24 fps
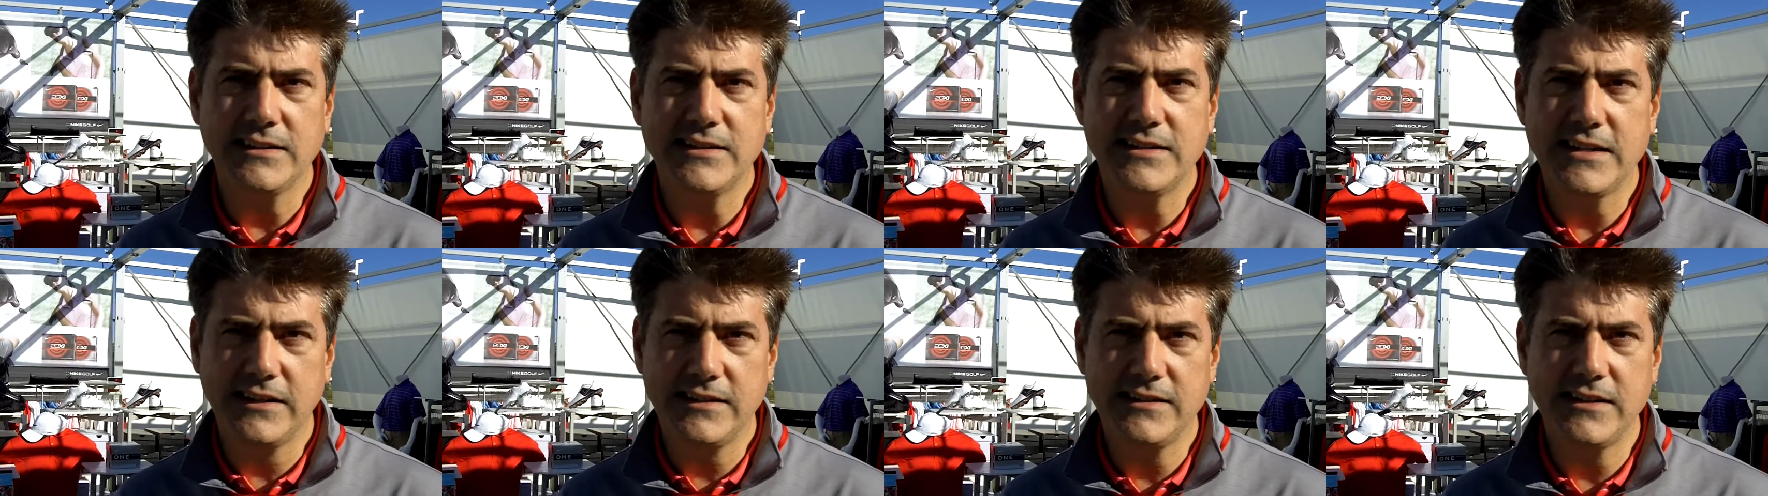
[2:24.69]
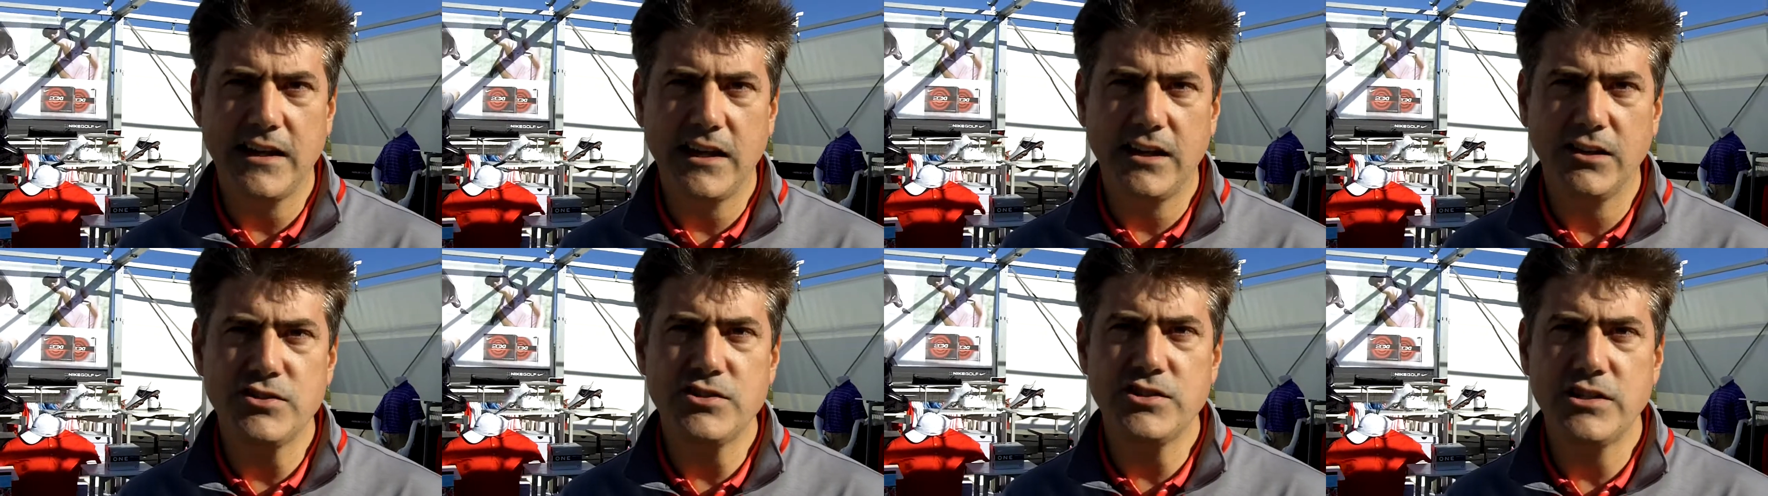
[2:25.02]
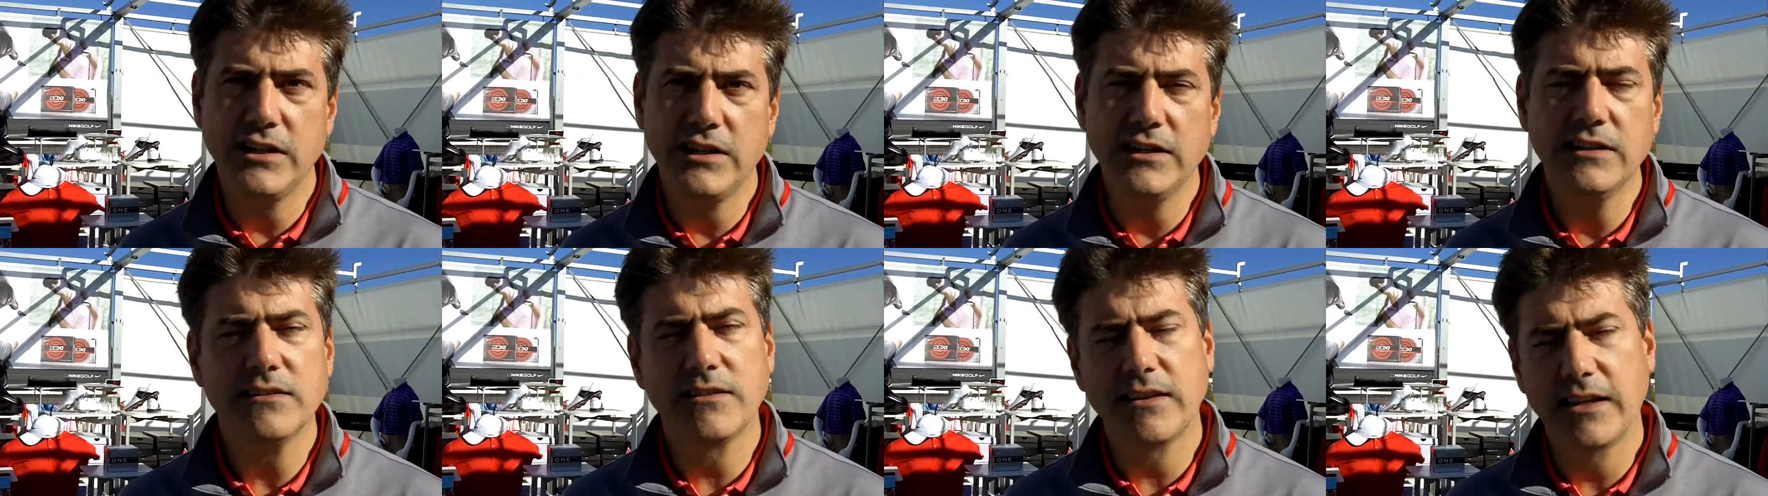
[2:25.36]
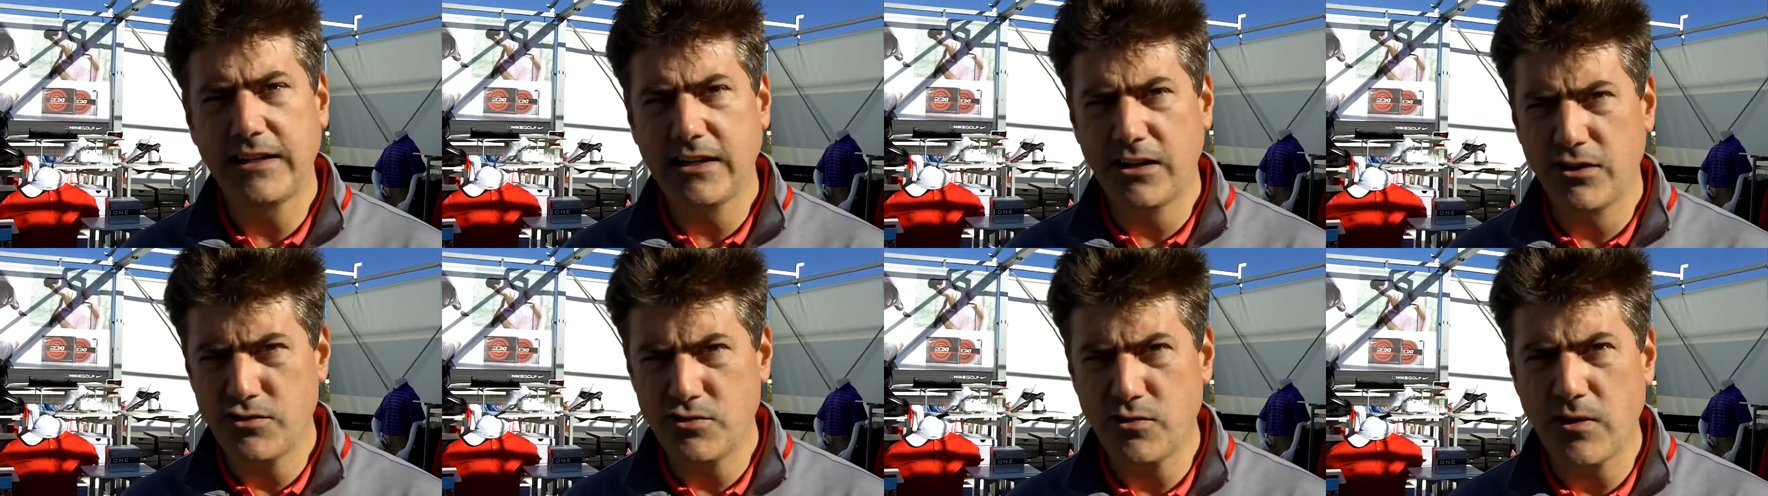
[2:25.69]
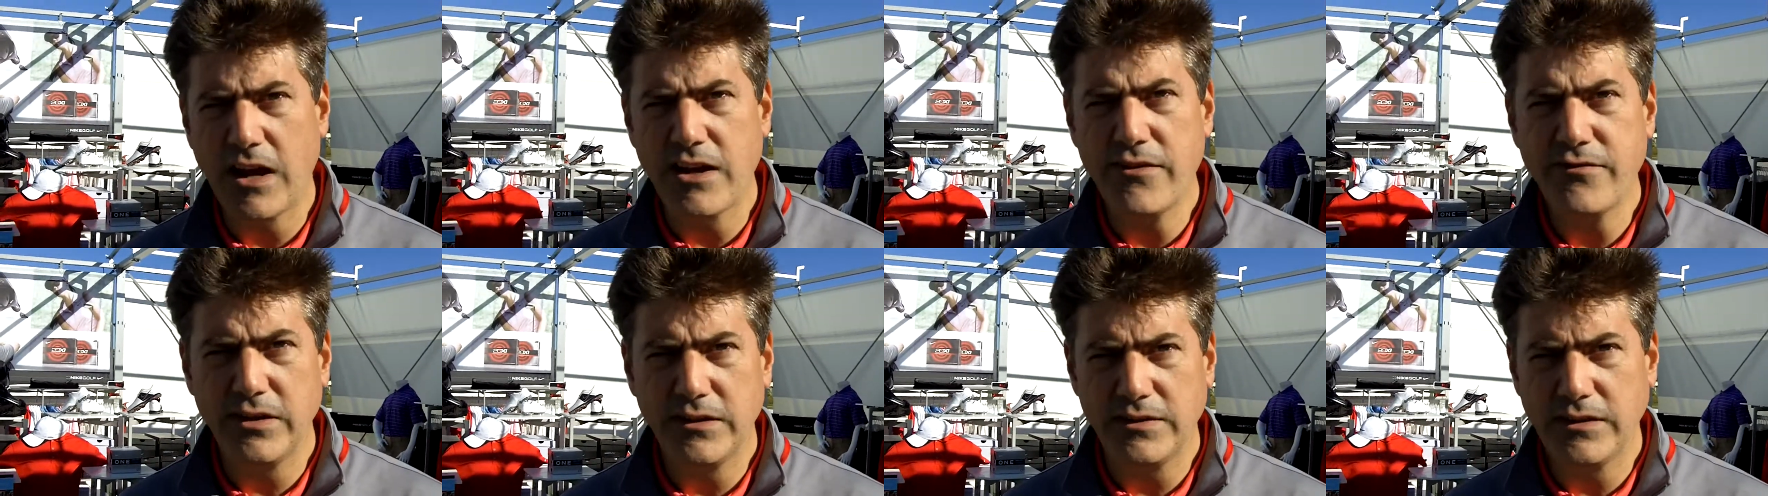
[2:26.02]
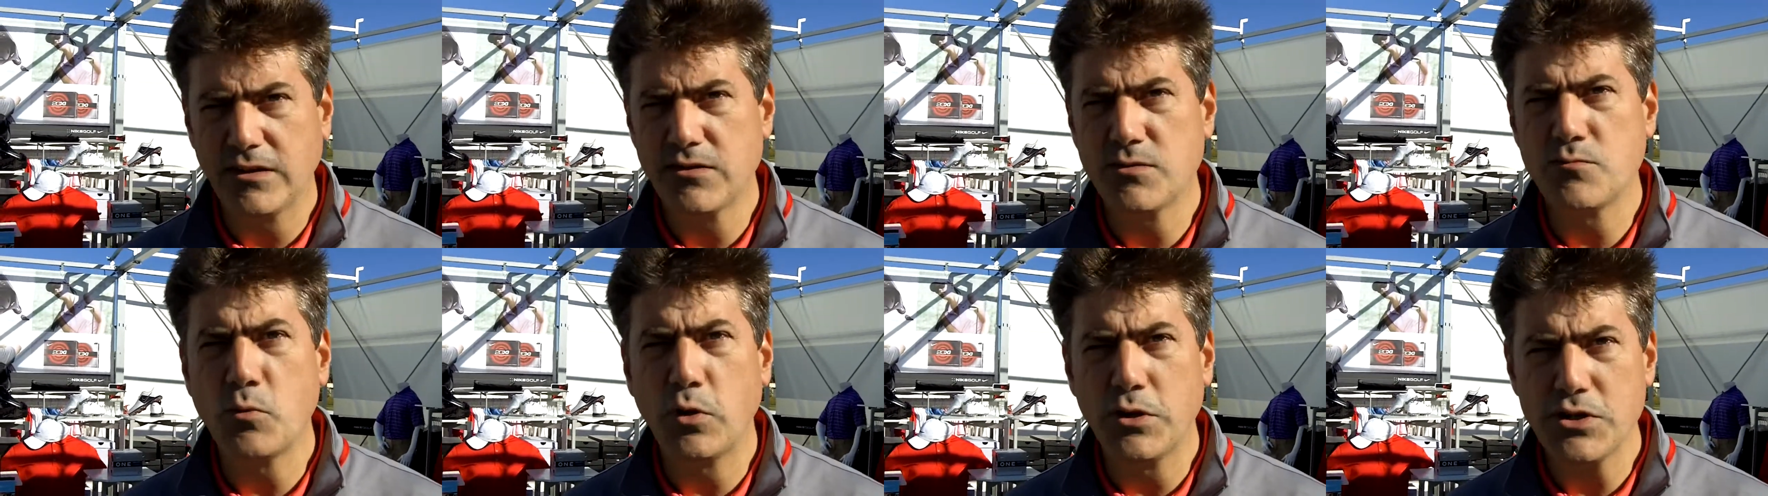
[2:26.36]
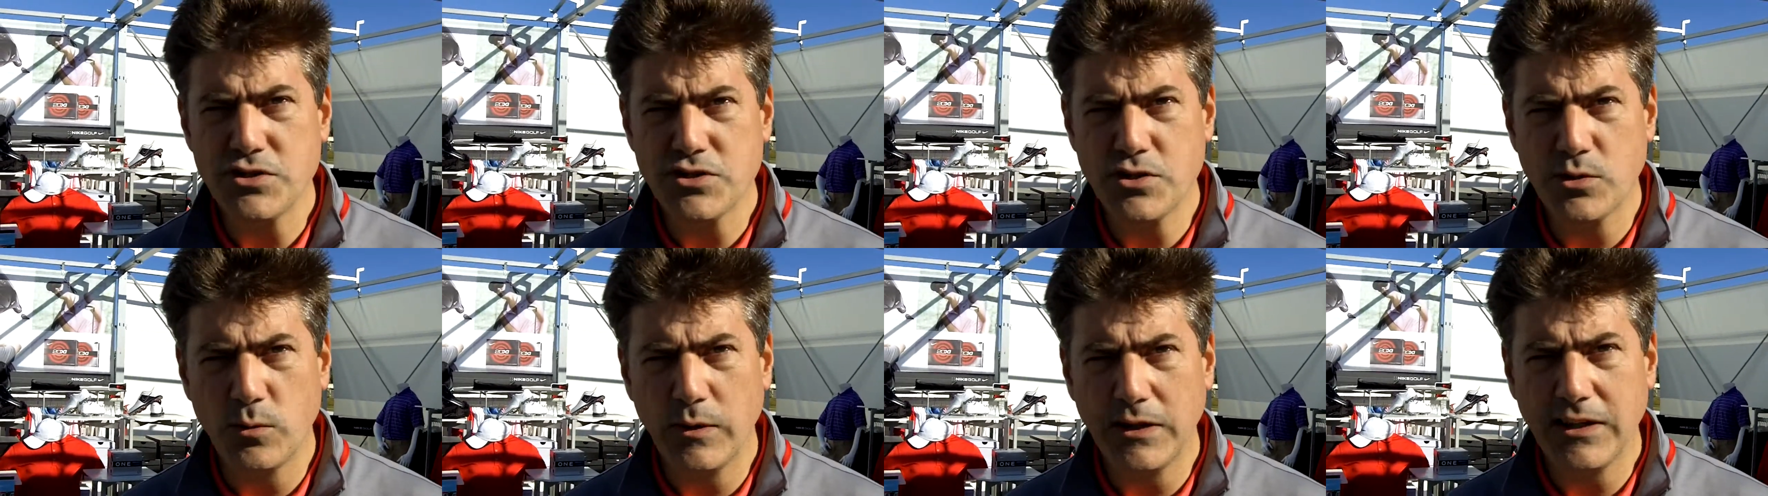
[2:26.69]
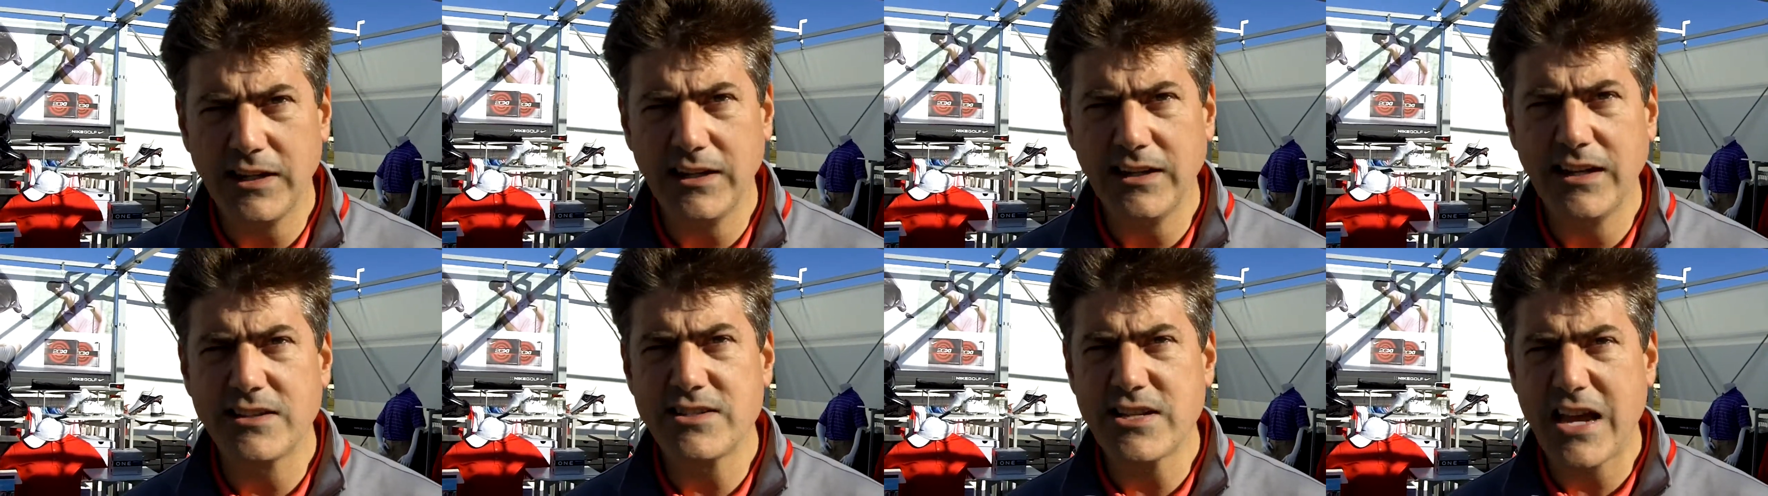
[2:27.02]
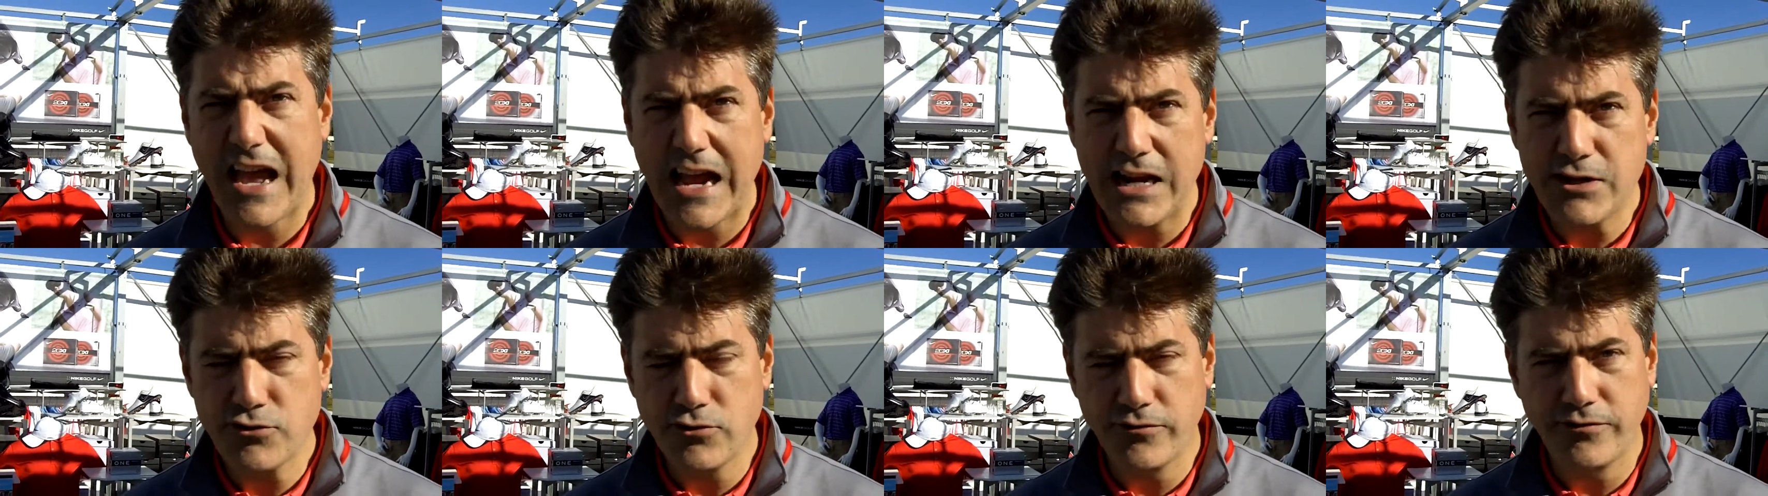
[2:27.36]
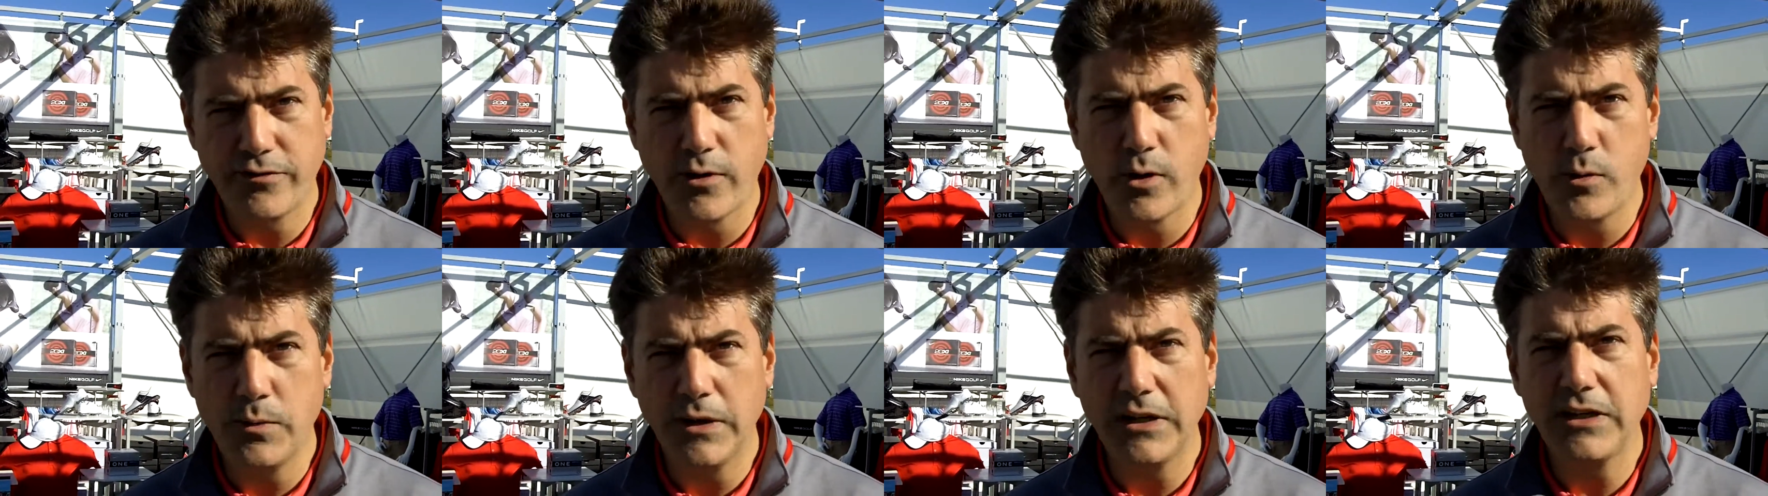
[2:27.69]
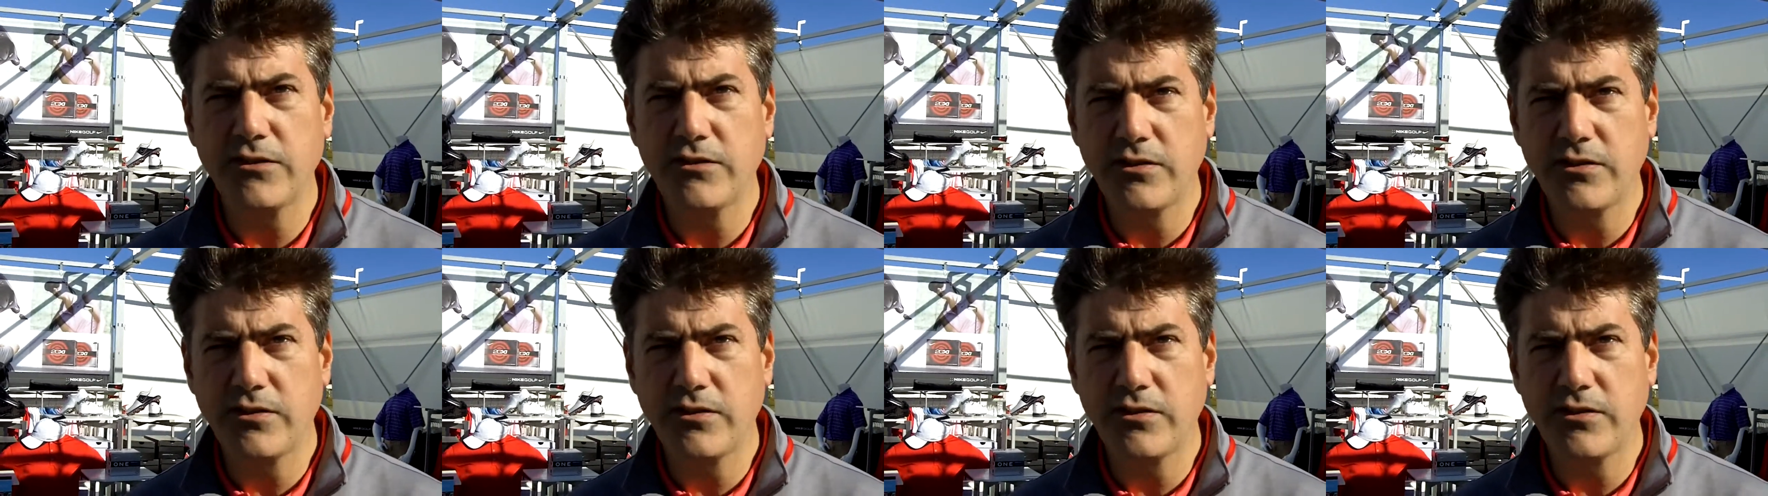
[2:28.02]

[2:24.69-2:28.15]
technology like our Dri-FIT that's moisture wicking. It's hydrophobic.